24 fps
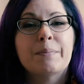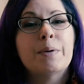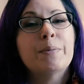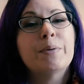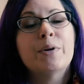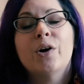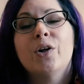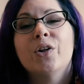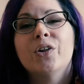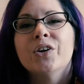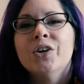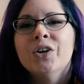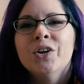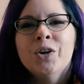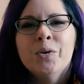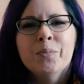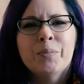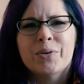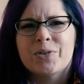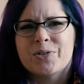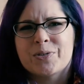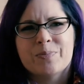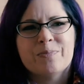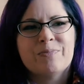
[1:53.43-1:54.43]
Maybe I'll
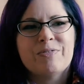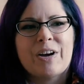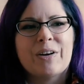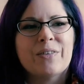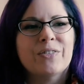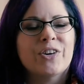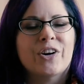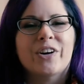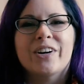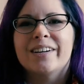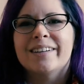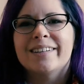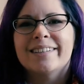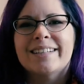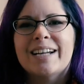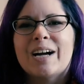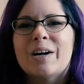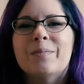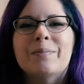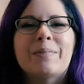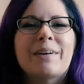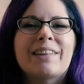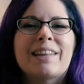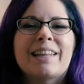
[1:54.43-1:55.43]
put some found art
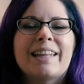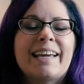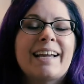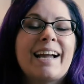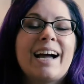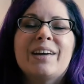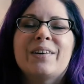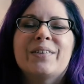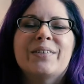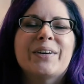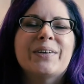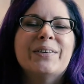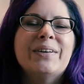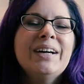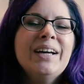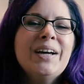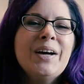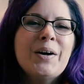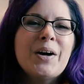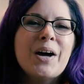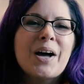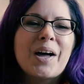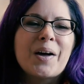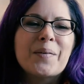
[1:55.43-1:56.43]
down by the lake, I don't
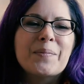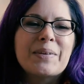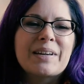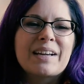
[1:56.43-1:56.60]
know.